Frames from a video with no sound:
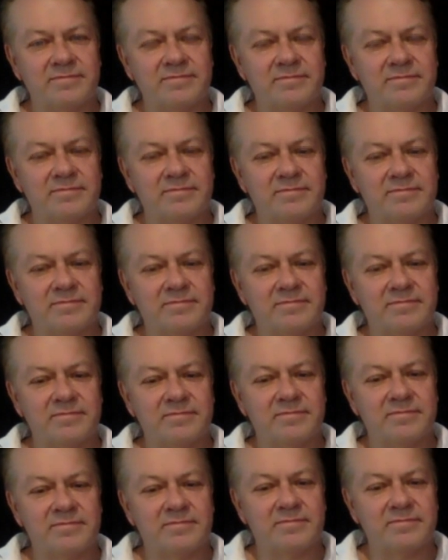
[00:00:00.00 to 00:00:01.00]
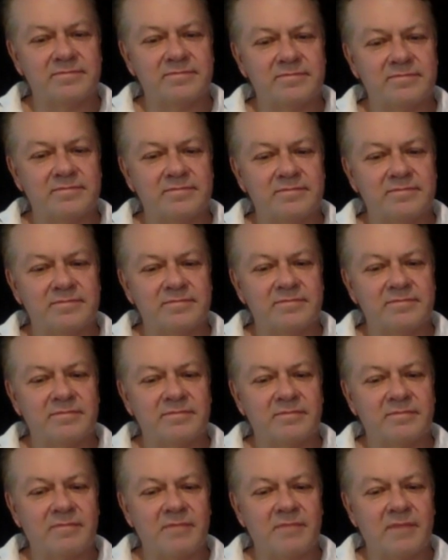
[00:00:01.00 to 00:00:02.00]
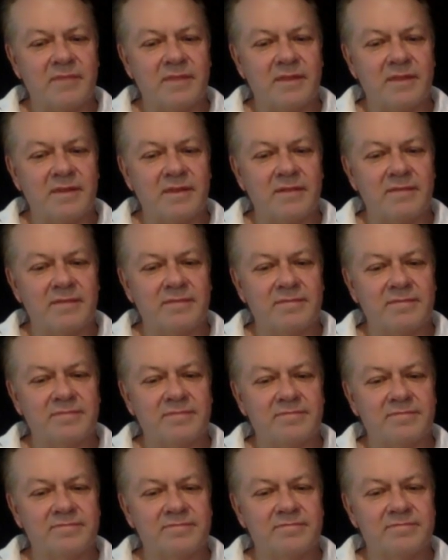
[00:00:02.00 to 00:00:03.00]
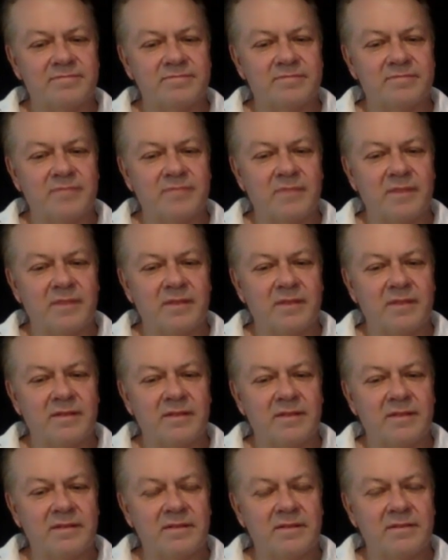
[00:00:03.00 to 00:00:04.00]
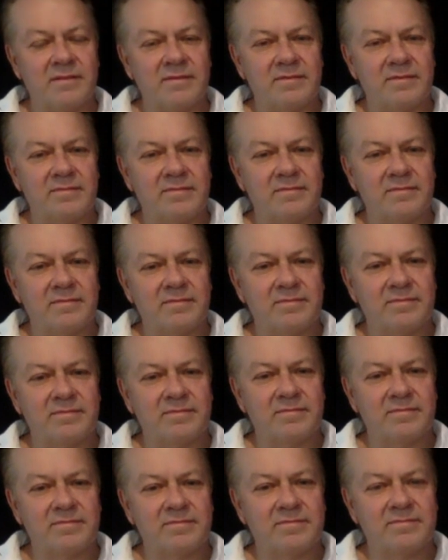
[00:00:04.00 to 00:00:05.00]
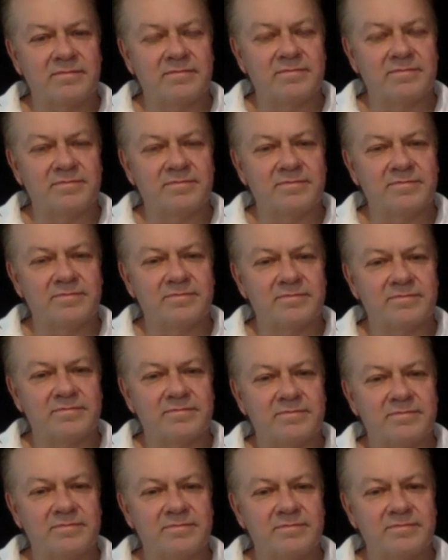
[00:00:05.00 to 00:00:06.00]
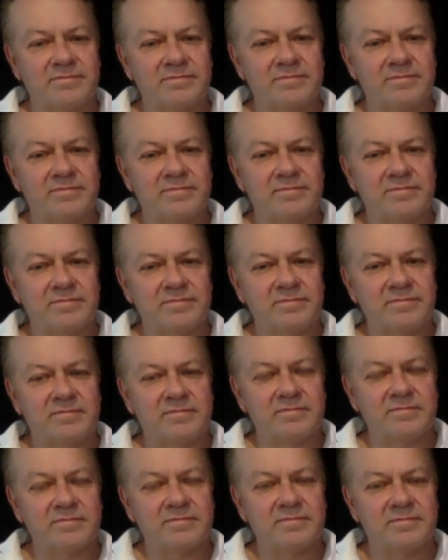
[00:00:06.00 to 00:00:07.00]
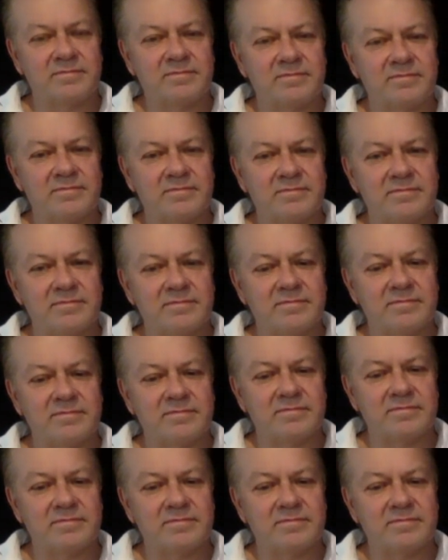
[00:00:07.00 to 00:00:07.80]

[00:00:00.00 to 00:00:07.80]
(not speaking)